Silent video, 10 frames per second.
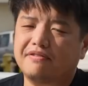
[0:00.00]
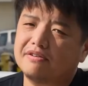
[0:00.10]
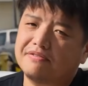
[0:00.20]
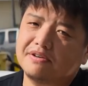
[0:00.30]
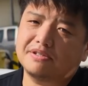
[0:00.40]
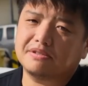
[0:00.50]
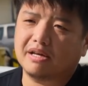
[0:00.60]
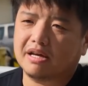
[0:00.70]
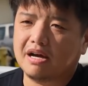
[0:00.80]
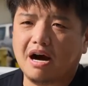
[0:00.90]
for a first
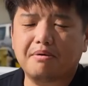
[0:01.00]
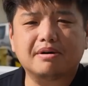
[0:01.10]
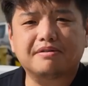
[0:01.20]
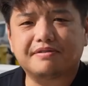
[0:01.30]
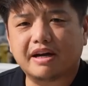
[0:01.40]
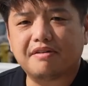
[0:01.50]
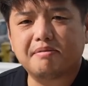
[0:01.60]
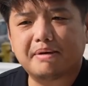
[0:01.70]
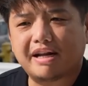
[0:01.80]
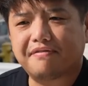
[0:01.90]
hour of
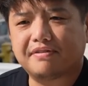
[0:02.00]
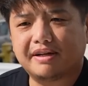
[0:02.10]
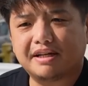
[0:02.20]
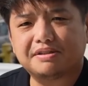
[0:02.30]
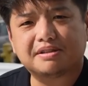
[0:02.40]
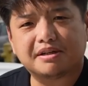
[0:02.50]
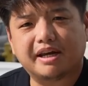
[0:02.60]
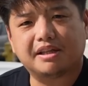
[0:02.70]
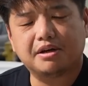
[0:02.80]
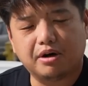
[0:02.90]
driving, but after that you start
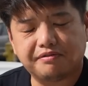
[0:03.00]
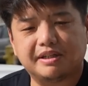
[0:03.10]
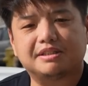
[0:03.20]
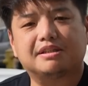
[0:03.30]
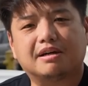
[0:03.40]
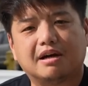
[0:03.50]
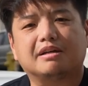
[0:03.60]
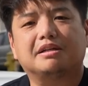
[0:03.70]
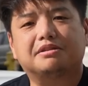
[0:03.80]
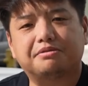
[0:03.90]
getting confidence in the car
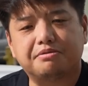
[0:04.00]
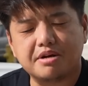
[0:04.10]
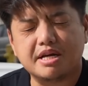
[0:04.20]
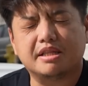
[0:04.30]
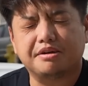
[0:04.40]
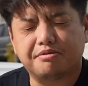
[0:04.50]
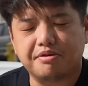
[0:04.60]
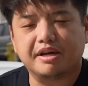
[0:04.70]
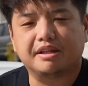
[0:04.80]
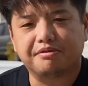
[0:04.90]
and it's really,
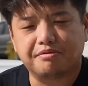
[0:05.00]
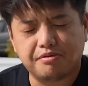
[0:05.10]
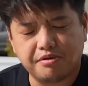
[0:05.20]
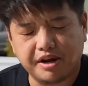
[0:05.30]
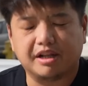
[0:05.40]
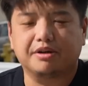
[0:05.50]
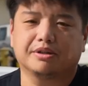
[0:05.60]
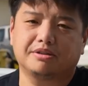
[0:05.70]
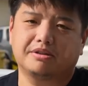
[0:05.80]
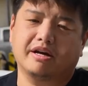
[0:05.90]
really, really
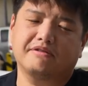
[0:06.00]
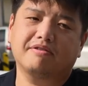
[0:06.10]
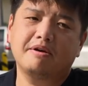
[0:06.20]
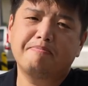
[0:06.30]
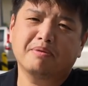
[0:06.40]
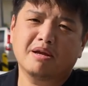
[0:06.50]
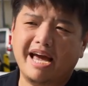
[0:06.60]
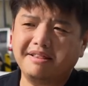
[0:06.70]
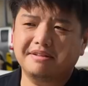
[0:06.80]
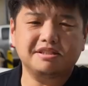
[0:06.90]
good to drive.
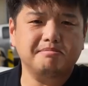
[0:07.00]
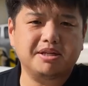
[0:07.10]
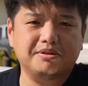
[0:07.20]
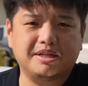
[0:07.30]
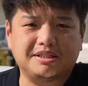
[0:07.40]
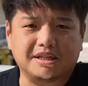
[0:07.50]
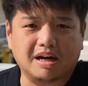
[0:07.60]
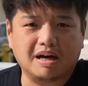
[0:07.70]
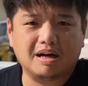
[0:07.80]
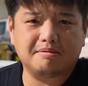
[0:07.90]
And it doesn't make you
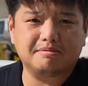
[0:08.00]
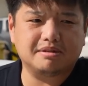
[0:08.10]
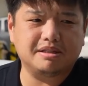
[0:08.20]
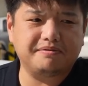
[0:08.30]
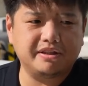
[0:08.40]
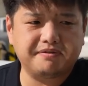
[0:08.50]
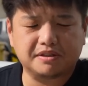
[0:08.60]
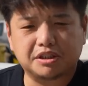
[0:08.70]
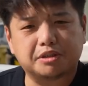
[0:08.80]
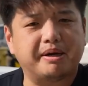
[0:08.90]
dizzy. Even if
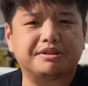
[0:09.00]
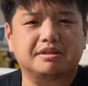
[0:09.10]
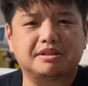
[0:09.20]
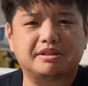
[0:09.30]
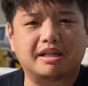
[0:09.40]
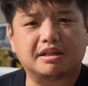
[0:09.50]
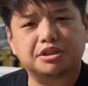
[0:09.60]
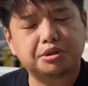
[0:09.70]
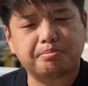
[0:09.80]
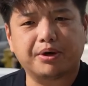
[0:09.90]
the suspension is set
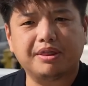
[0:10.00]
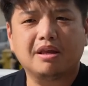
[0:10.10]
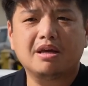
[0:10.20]
at sport,